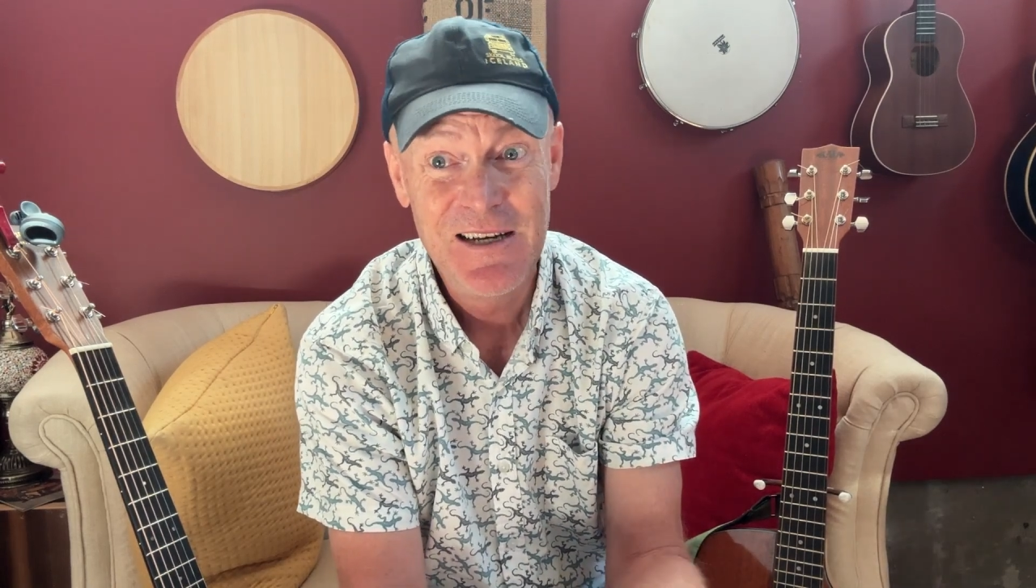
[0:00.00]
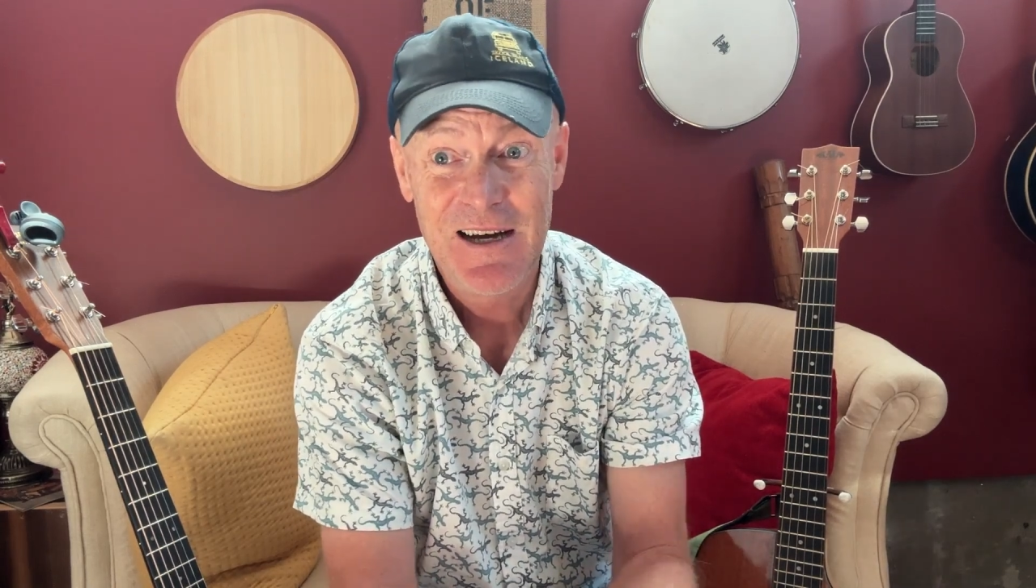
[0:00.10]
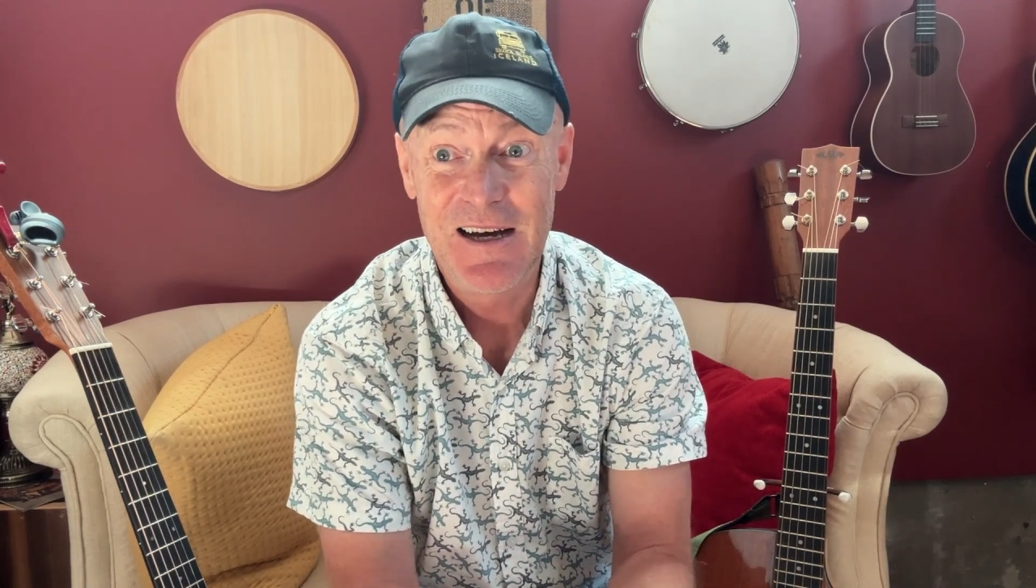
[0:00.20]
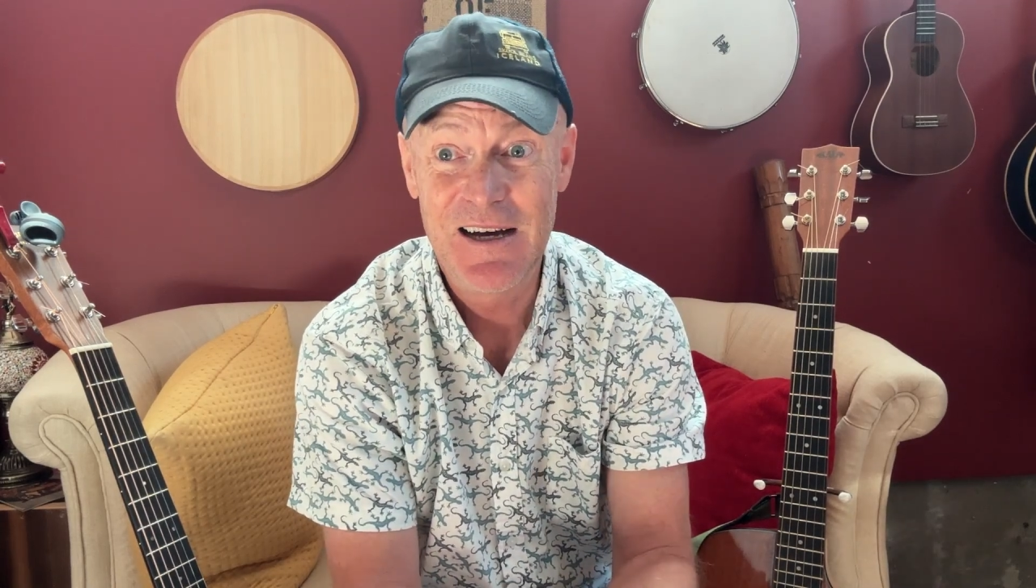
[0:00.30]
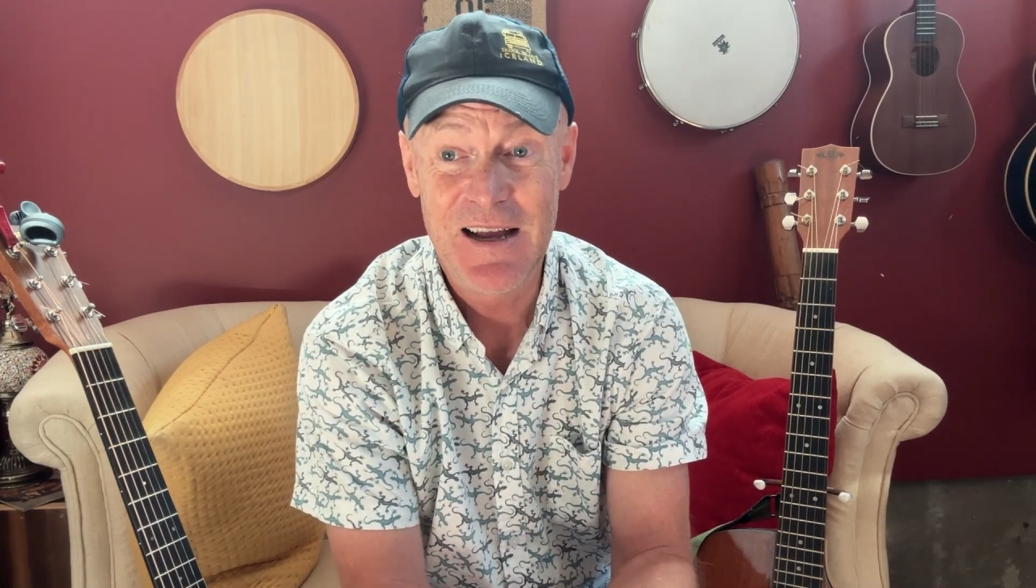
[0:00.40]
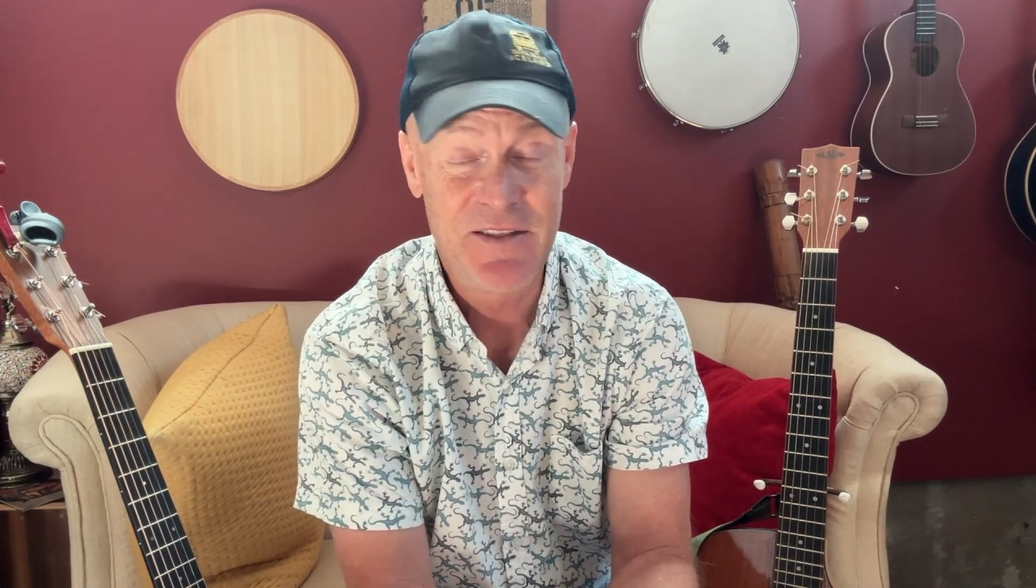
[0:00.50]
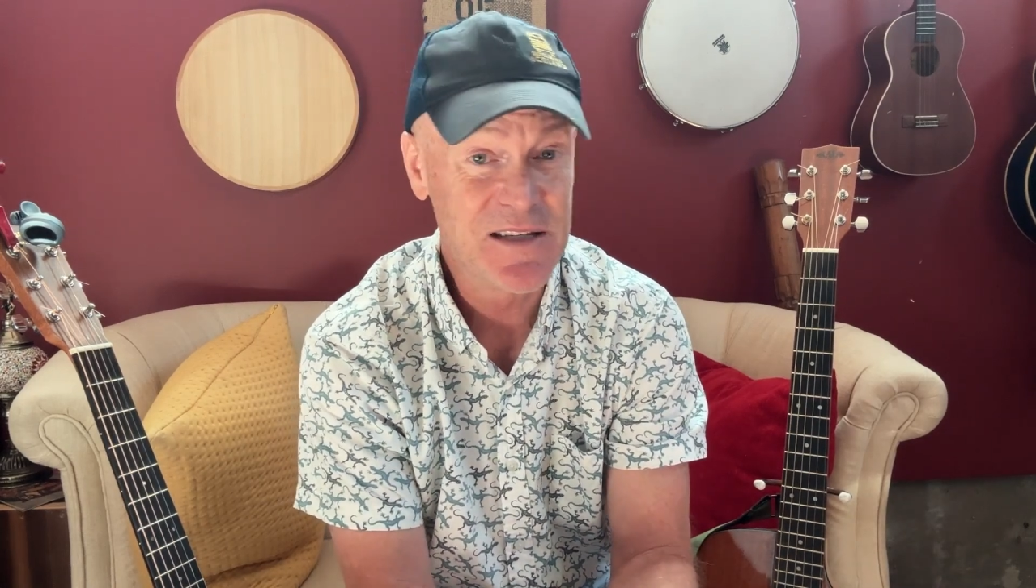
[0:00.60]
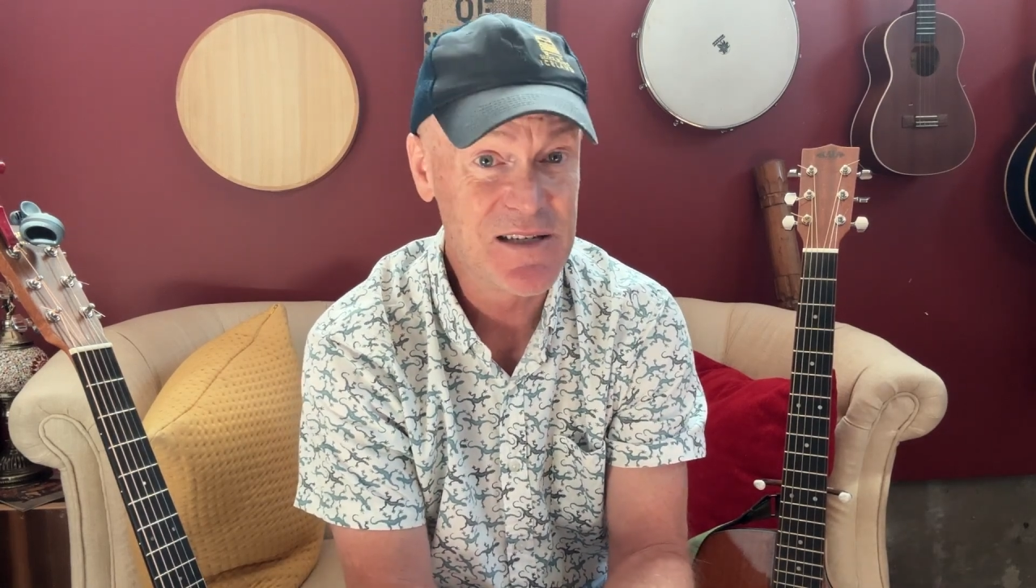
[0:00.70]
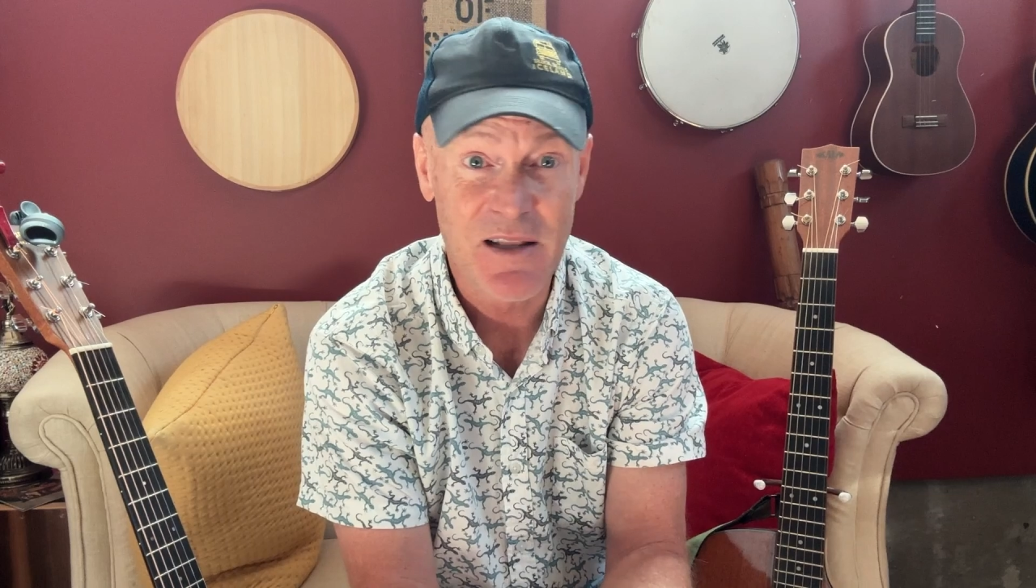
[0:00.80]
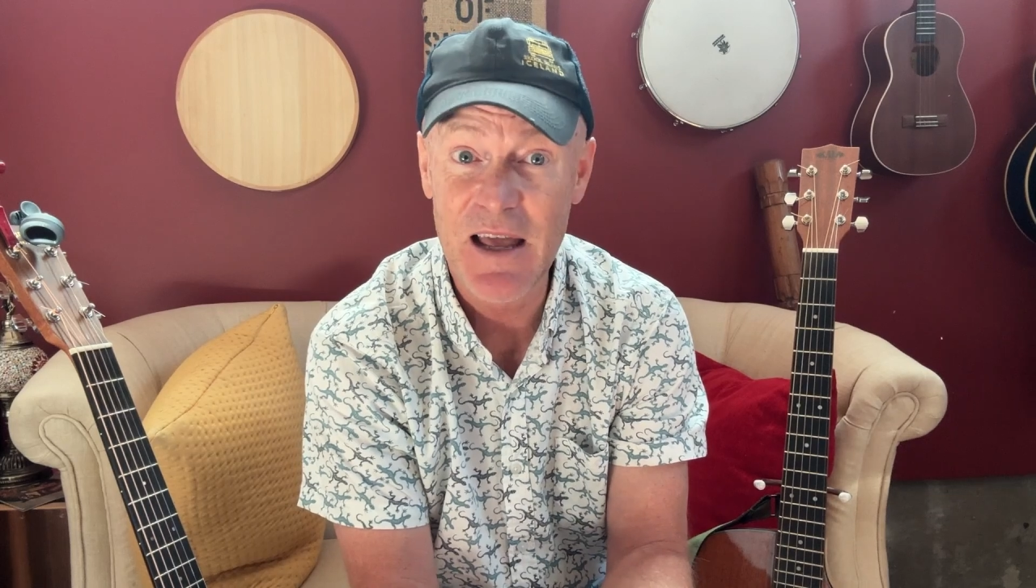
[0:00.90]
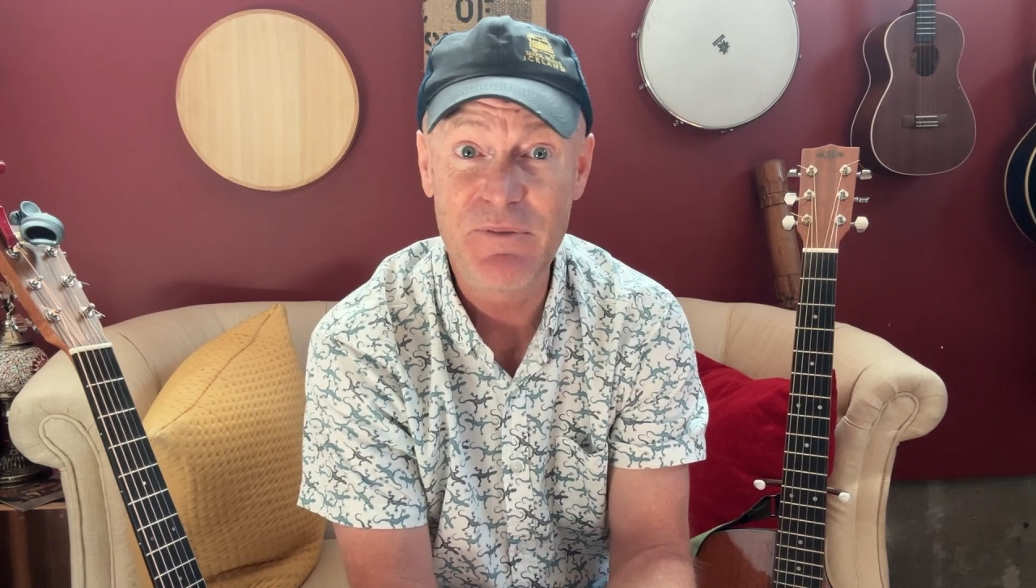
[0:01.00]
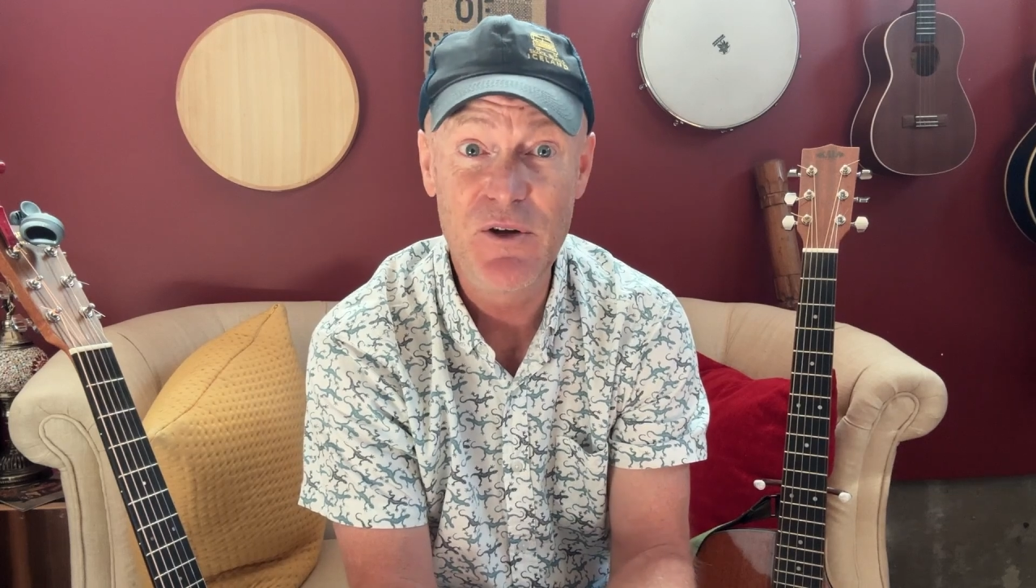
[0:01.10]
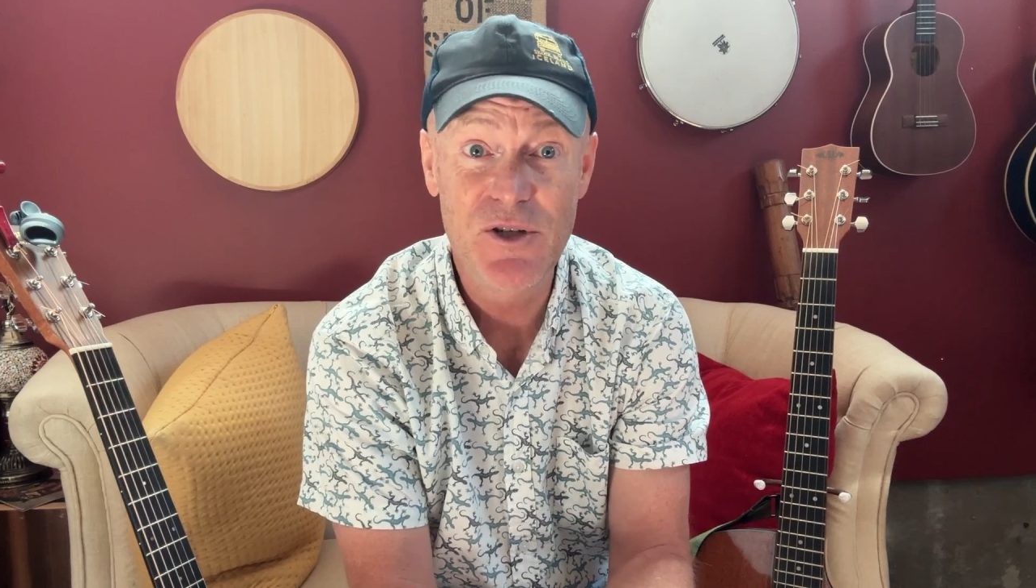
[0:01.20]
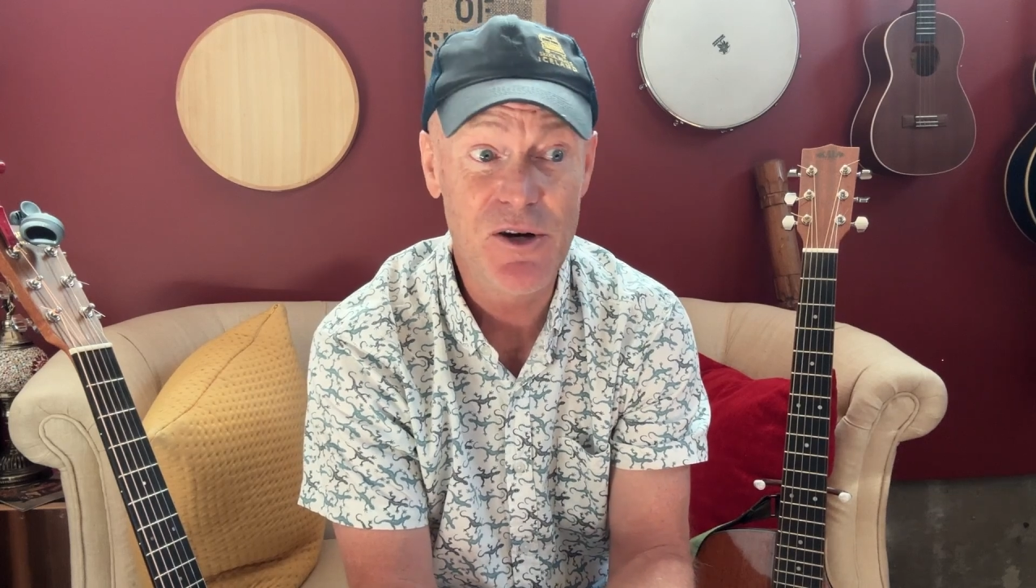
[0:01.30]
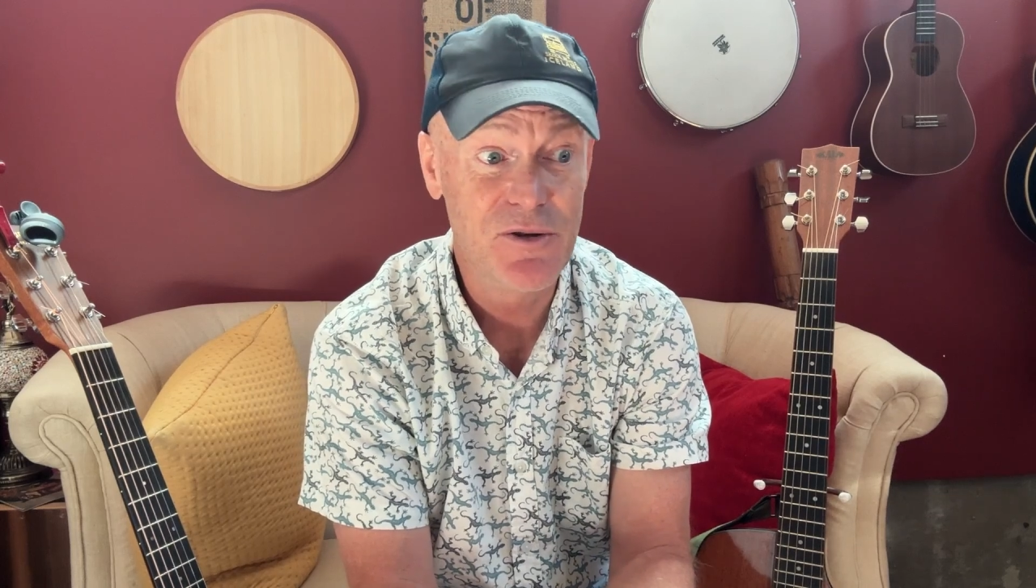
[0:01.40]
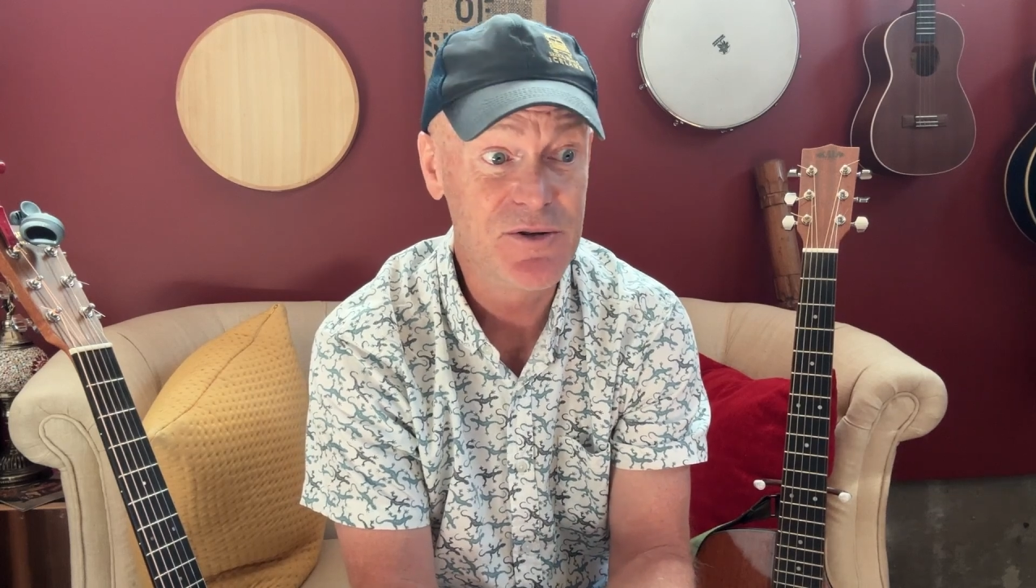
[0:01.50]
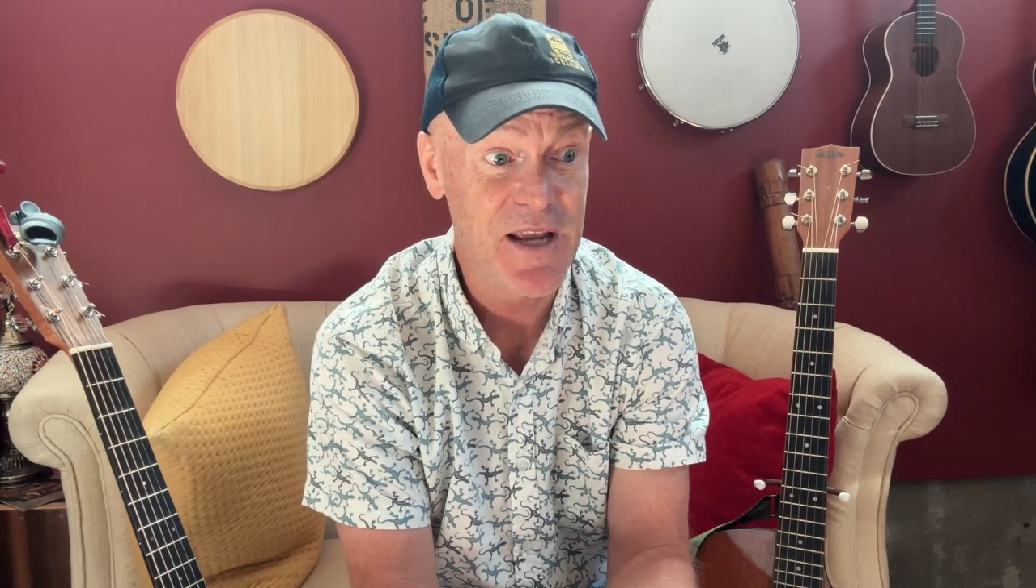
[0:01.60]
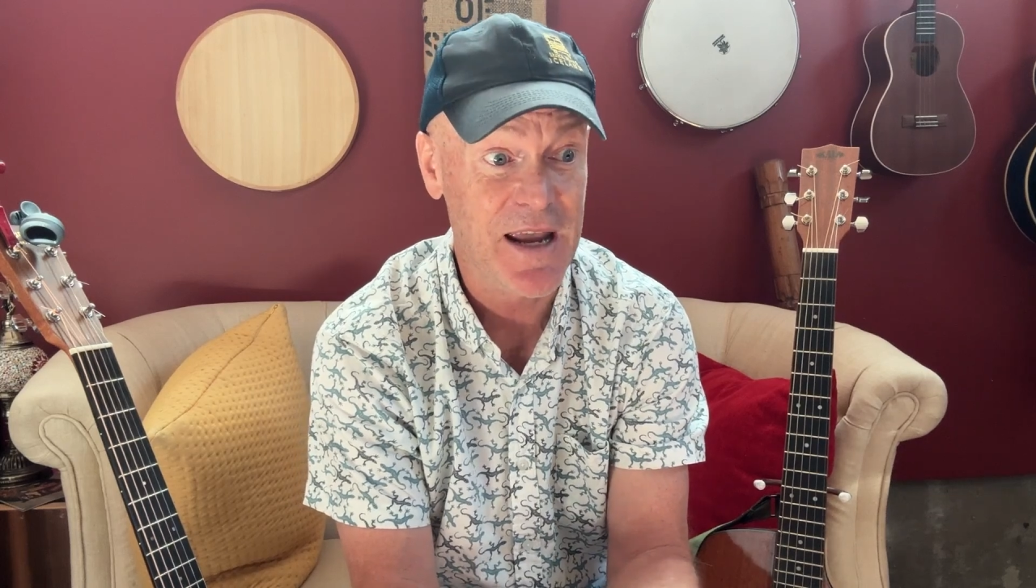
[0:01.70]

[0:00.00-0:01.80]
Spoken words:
and this is the life you chose,